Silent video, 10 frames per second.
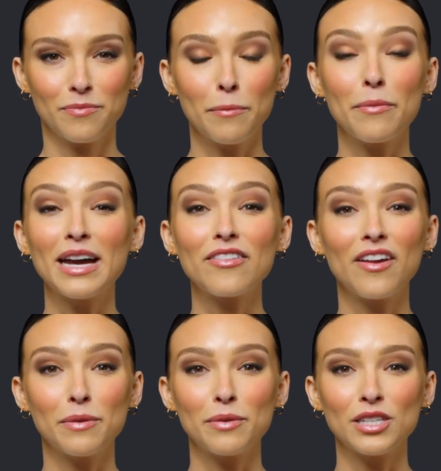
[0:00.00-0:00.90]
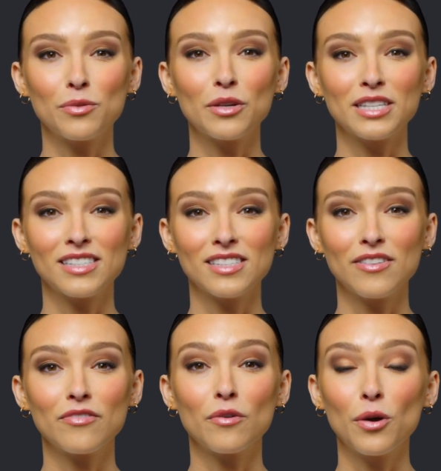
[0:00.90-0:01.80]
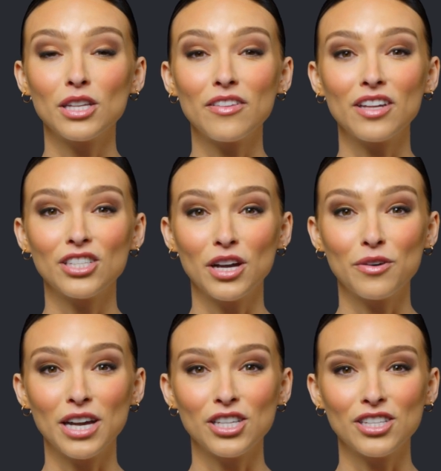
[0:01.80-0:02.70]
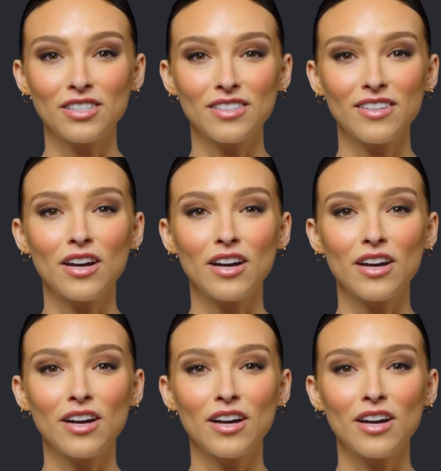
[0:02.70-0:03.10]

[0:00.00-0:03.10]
Many families will consist of 4 living generations,